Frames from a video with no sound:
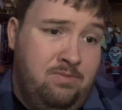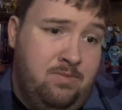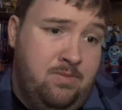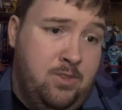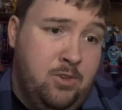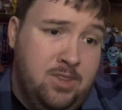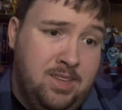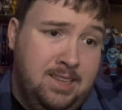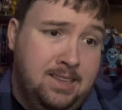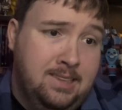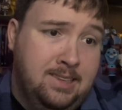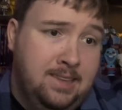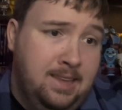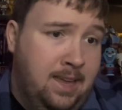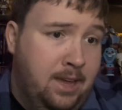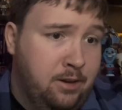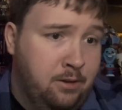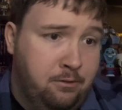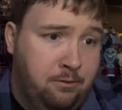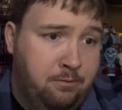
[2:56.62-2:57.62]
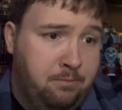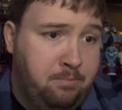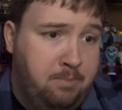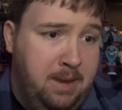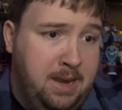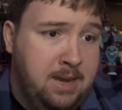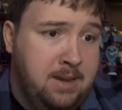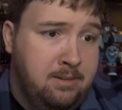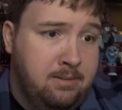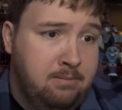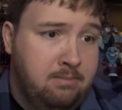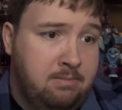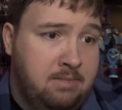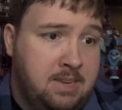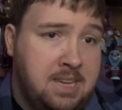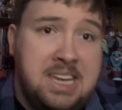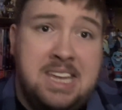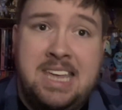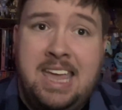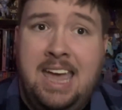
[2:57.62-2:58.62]
there's a lot of paint
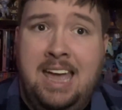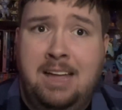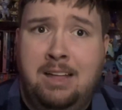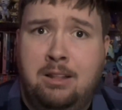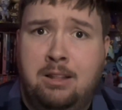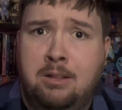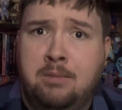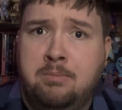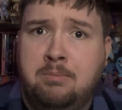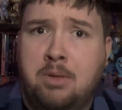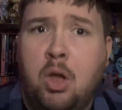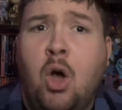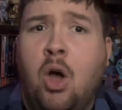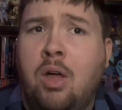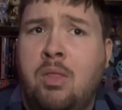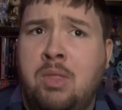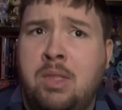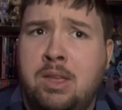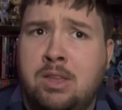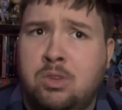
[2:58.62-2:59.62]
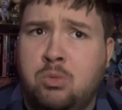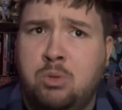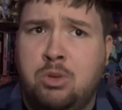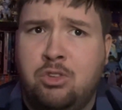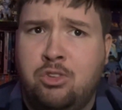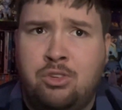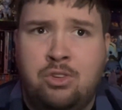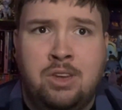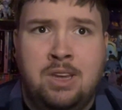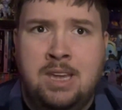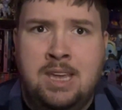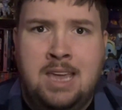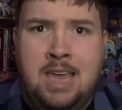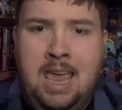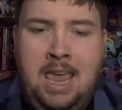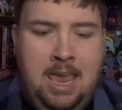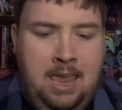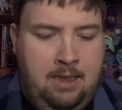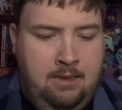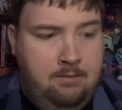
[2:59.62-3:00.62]
decal on this, which,
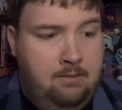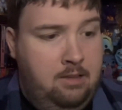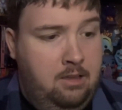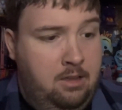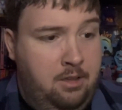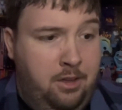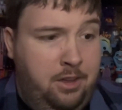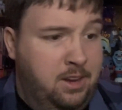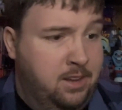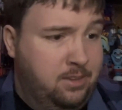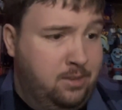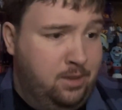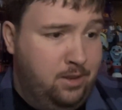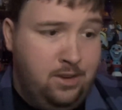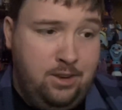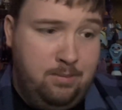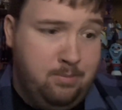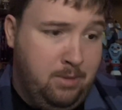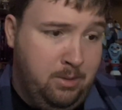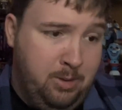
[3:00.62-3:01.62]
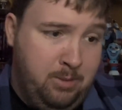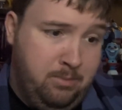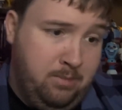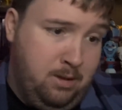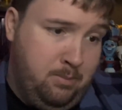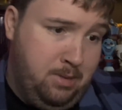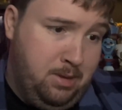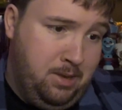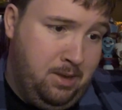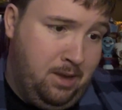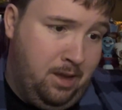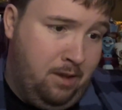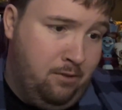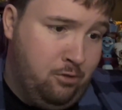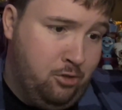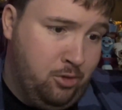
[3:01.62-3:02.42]
honestly, maybe they have